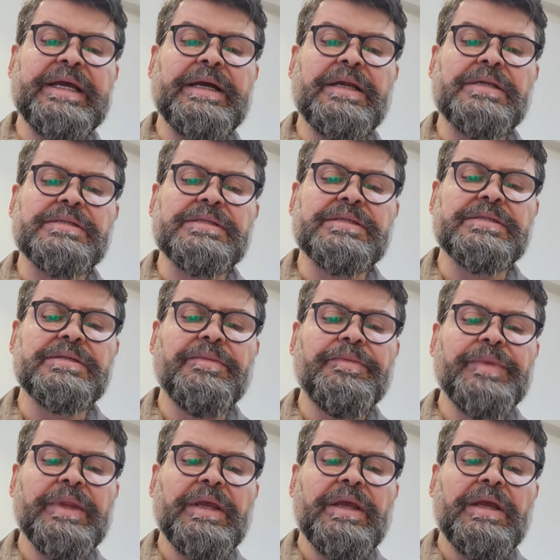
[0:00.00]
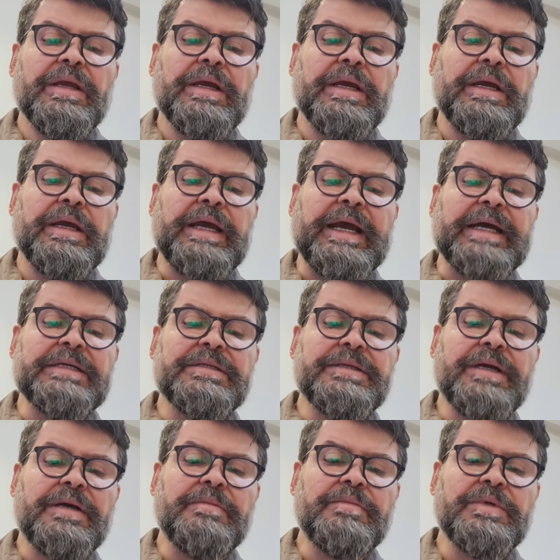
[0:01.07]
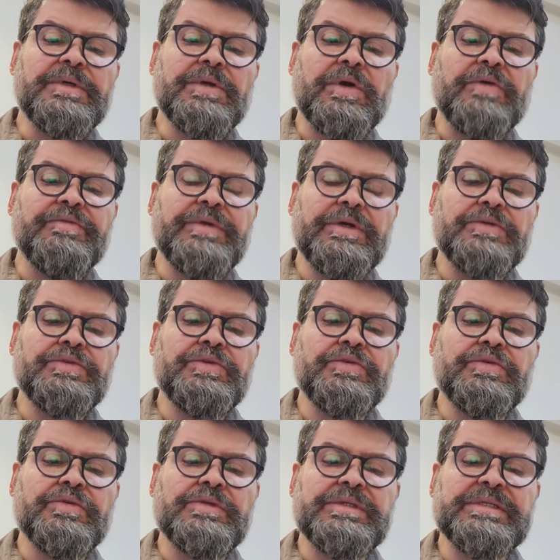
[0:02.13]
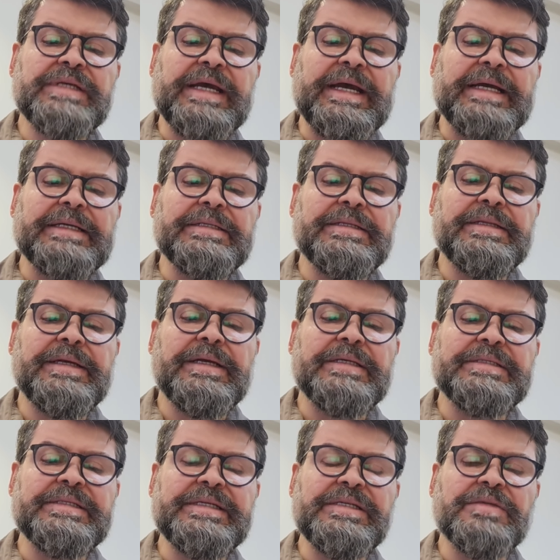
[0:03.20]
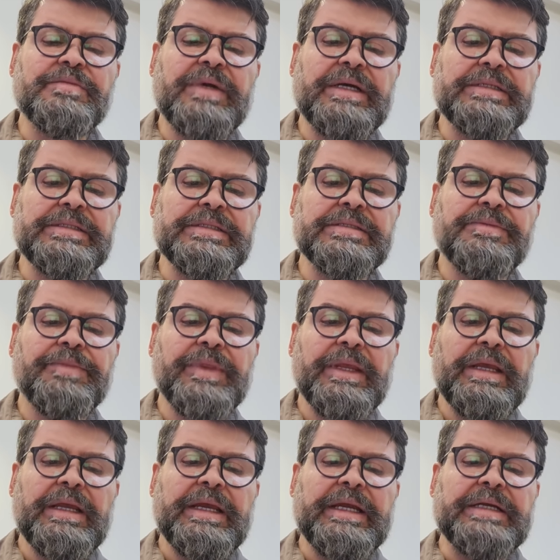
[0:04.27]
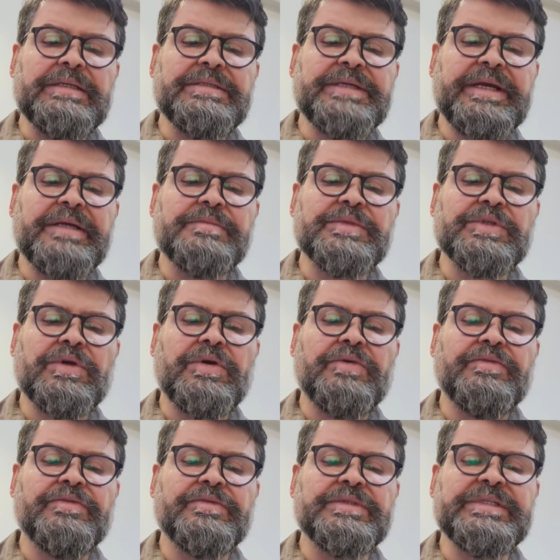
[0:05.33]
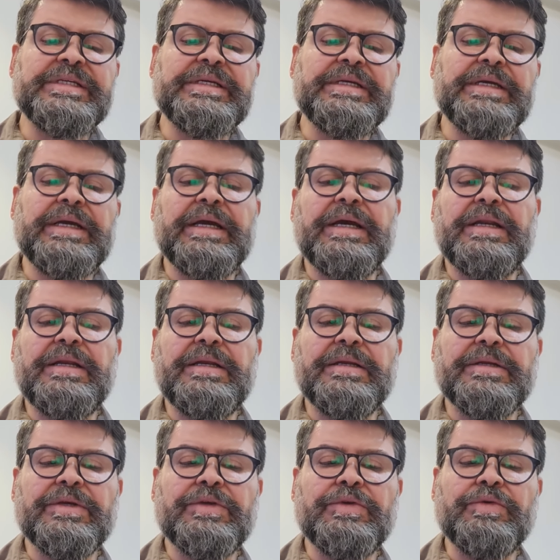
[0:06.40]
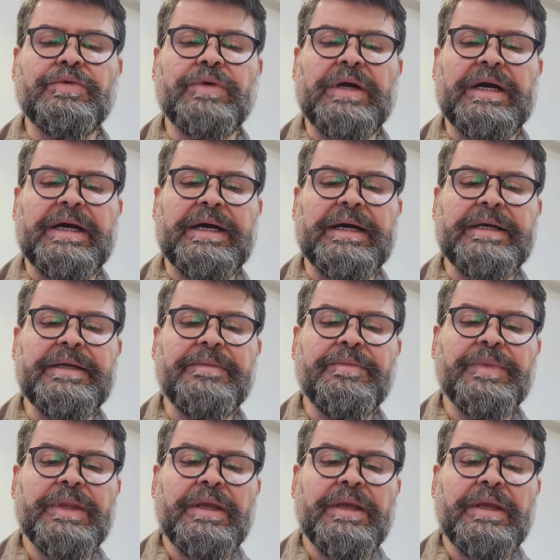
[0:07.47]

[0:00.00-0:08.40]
health and number of nodules, and 6 months in terms of DLQI,